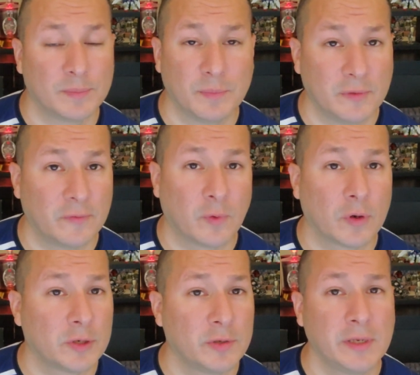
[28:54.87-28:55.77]

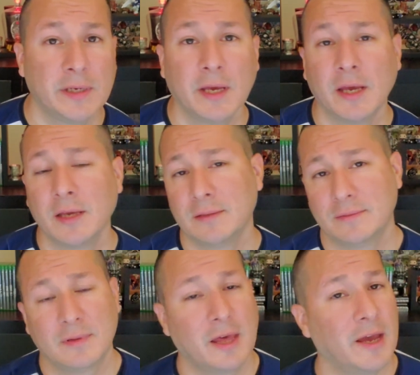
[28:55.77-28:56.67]
before duty day,
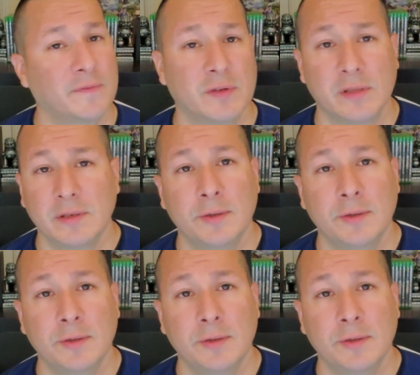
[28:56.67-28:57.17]
after the